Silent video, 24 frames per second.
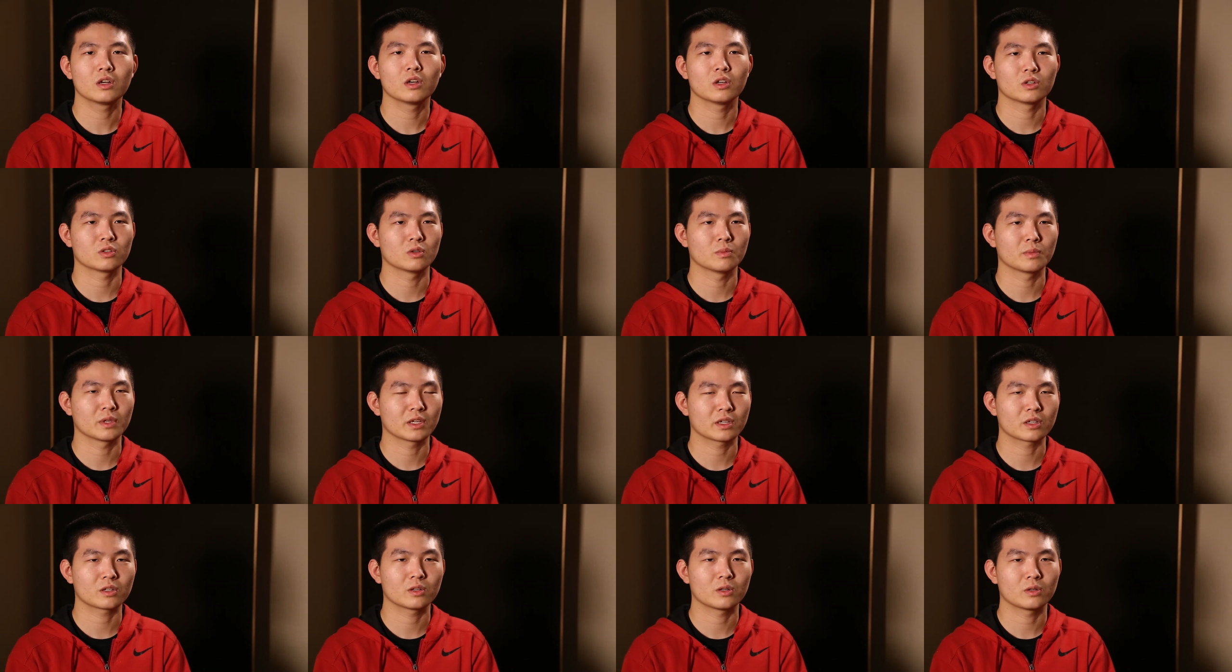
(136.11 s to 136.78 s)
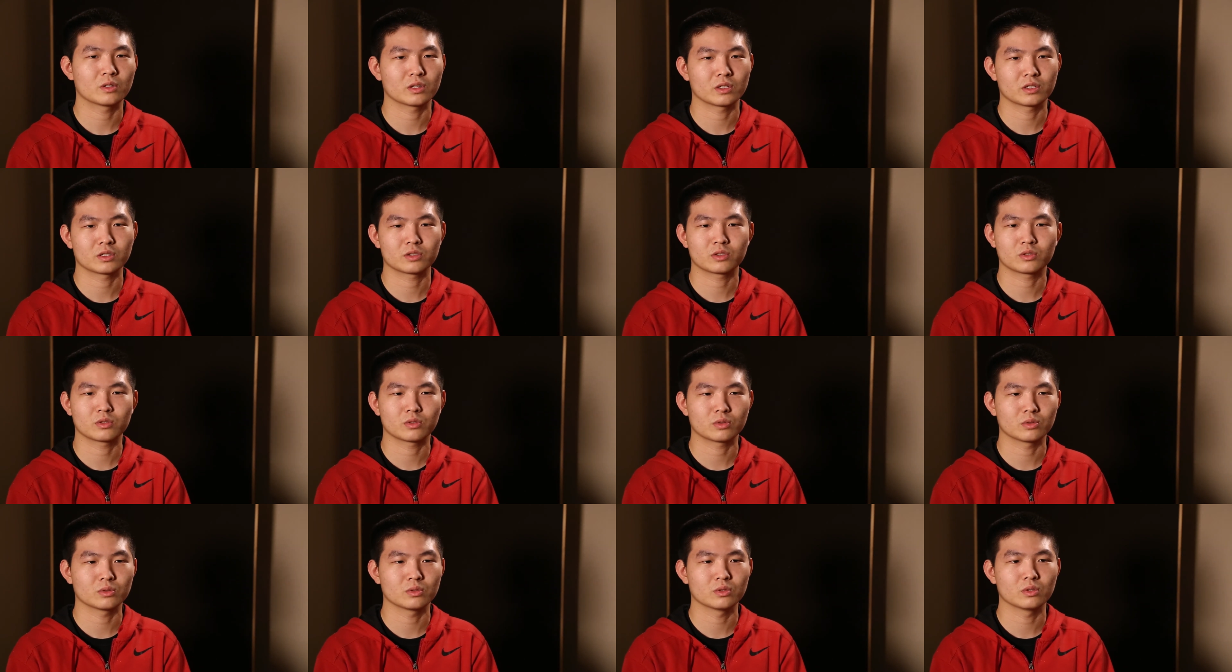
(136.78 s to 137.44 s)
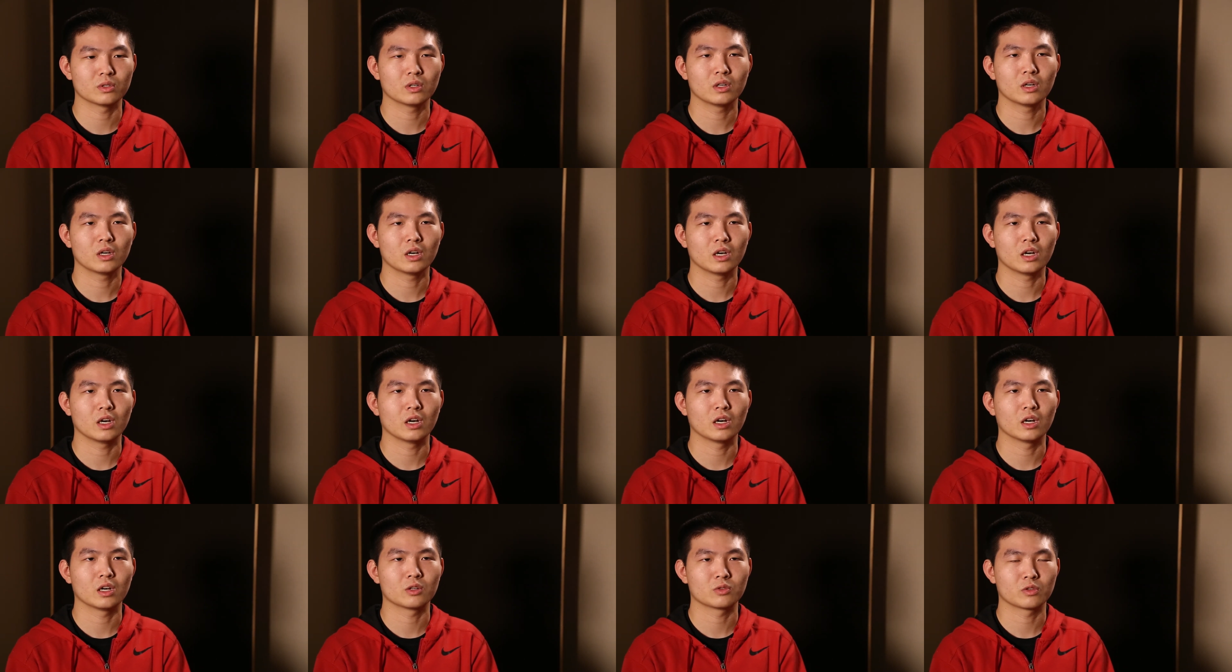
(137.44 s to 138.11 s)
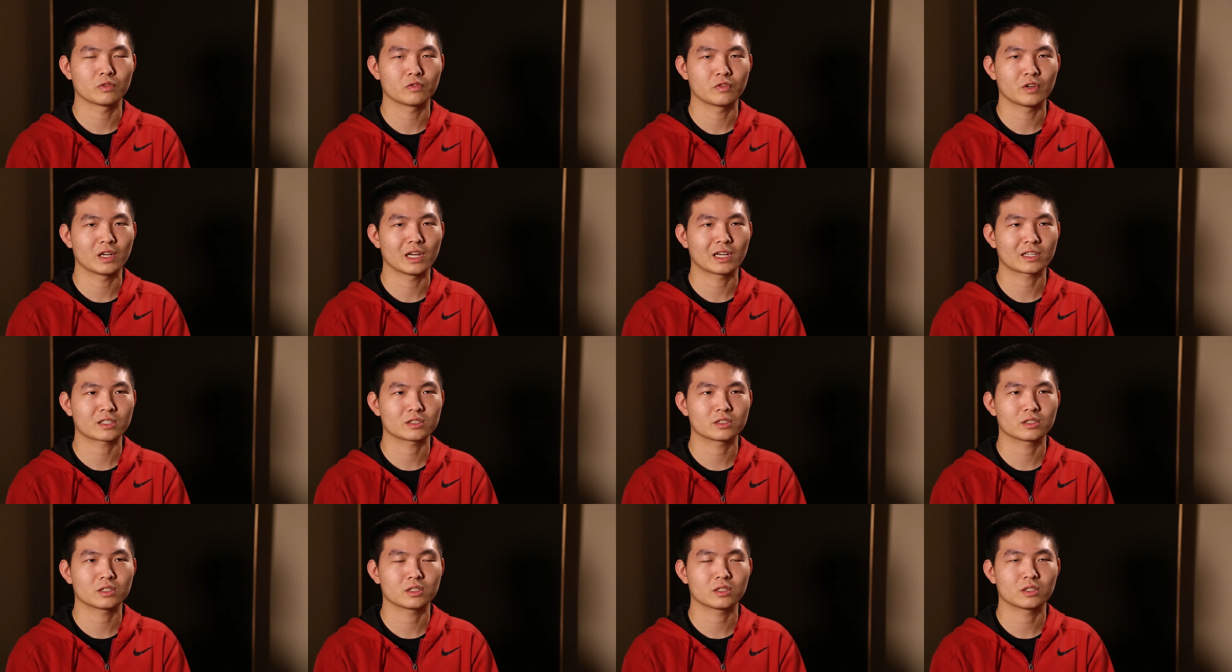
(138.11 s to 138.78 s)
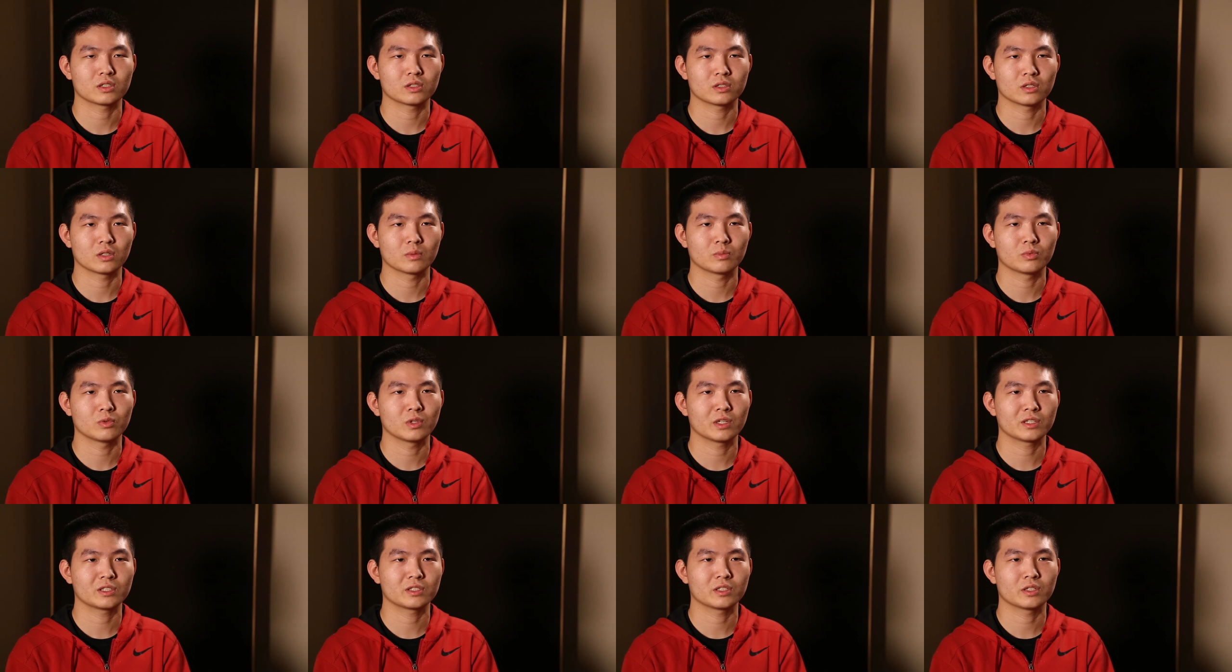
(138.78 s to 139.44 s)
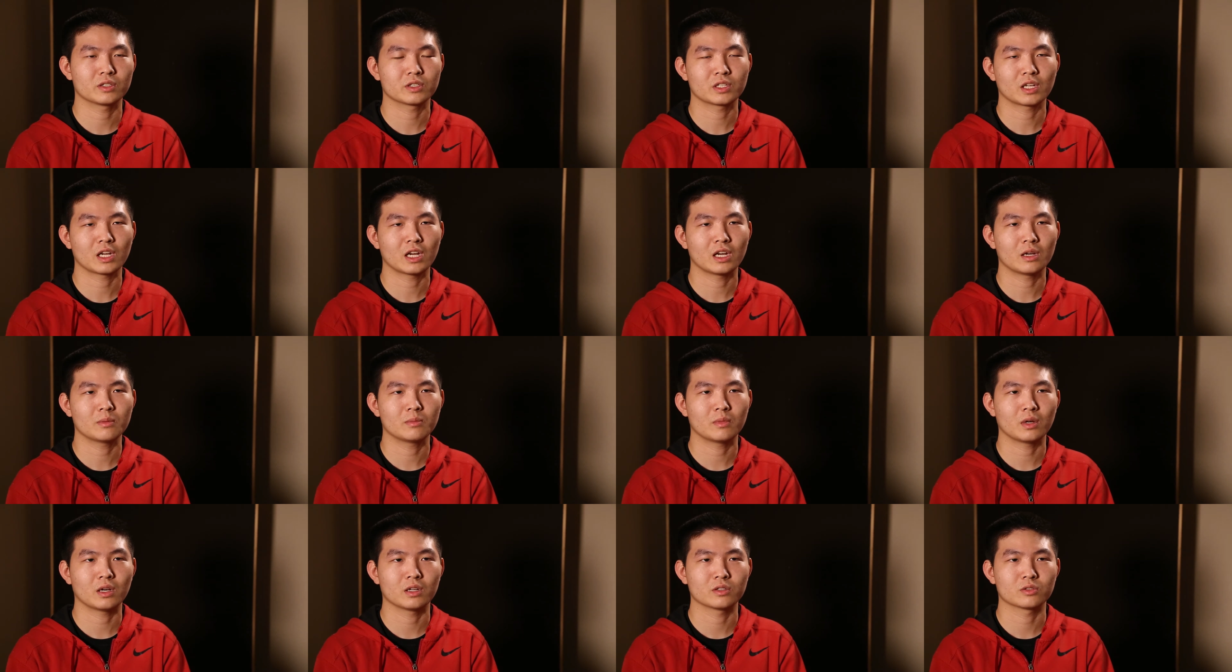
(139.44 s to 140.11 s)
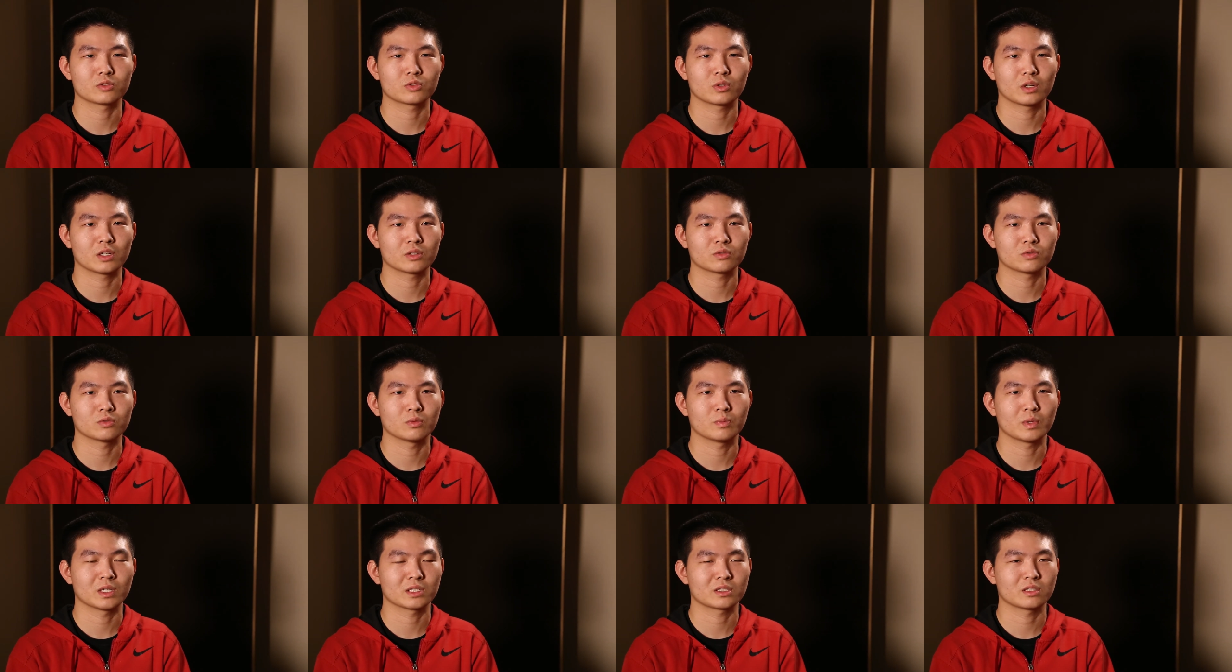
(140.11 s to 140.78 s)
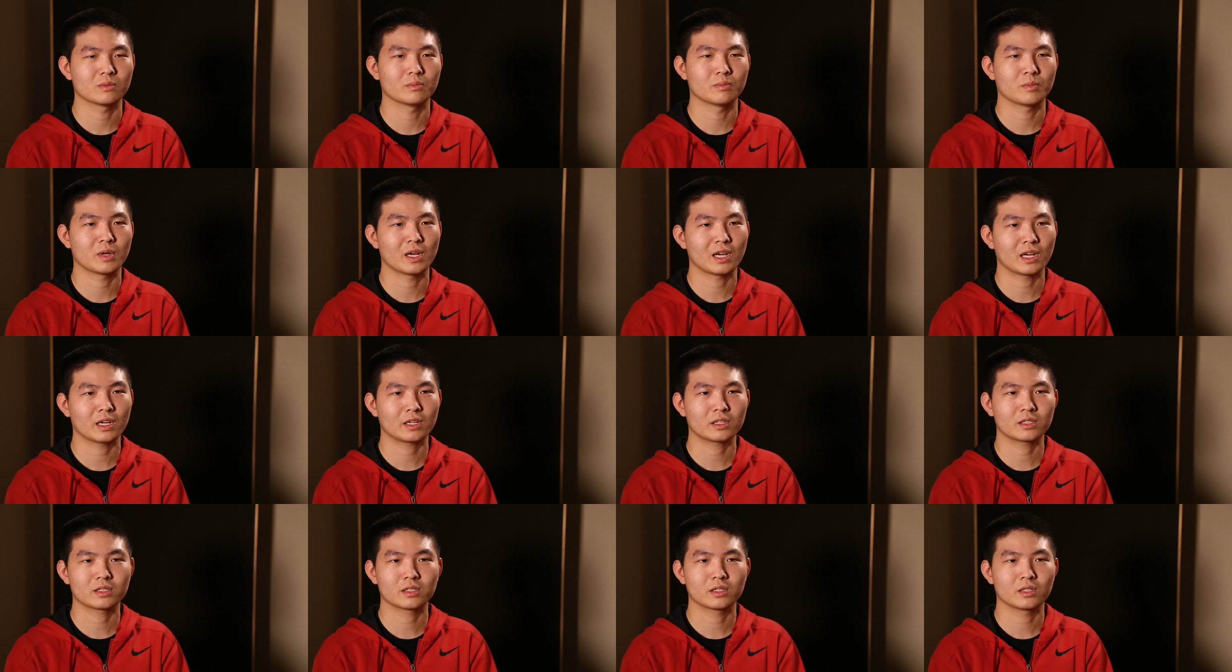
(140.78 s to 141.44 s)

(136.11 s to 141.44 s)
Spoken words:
Your main goal is to reflect the bullet in time and try to bounce them back.